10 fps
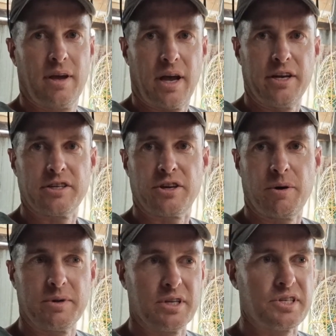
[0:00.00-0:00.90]
And yes, I
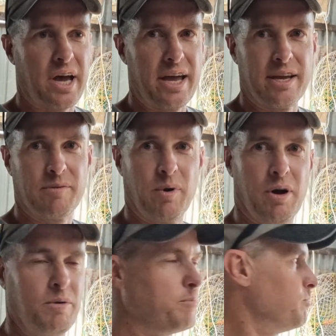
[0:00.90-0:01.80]
know what you're saying.
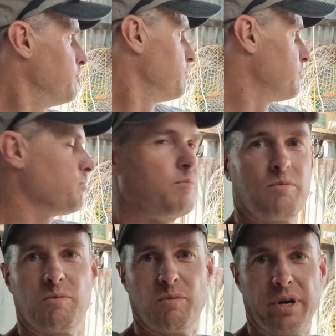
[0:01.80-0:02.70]
Well,
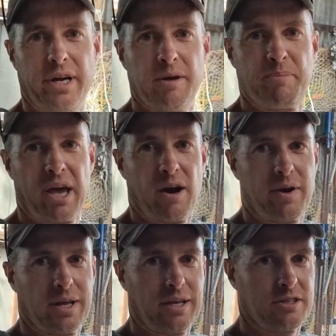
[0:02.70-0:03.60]
we need a power
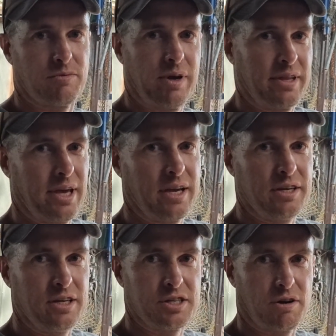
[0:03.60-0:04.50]
outlet to run the air
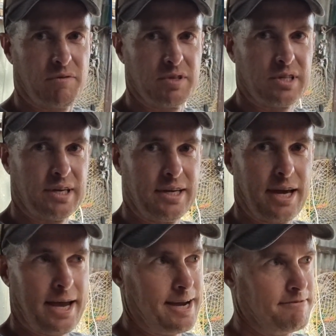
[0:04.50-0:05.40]
conditioner obviously,
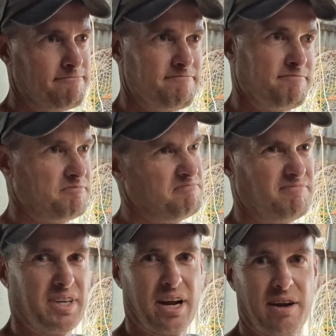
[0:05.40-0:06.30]
and
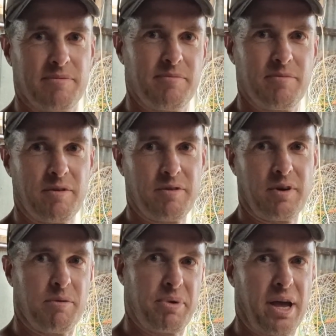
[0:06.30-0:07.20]
you know, if you've
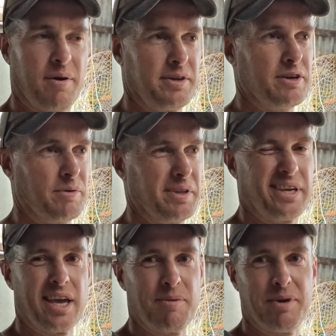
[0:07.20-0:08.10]
got power, you're not really
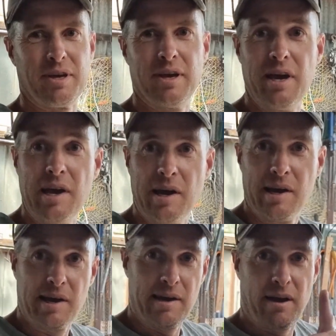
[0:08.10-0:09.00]
camping.
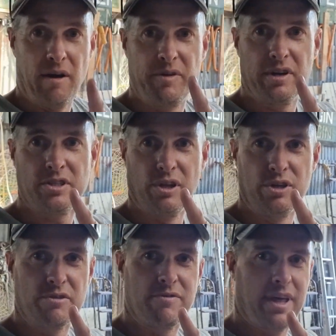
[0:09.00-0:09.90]
I've got a
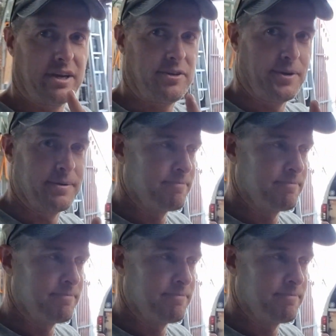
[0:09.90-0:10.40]
solution for that too.